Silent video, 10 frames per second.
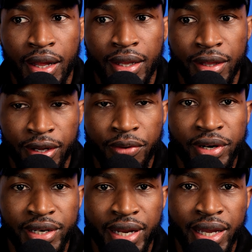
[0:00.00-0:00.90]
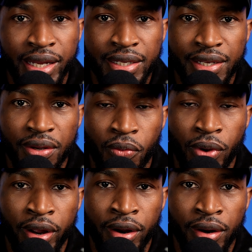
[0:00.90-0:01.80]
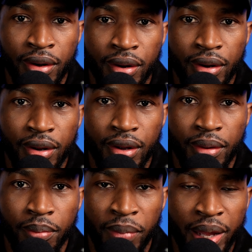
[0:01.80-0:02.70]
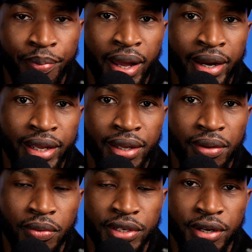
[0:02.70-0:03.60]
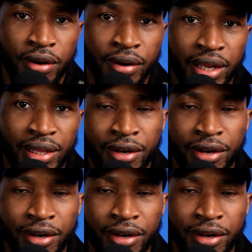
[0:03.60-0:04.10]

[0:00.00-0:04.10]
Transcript: There were days where my body was hurting.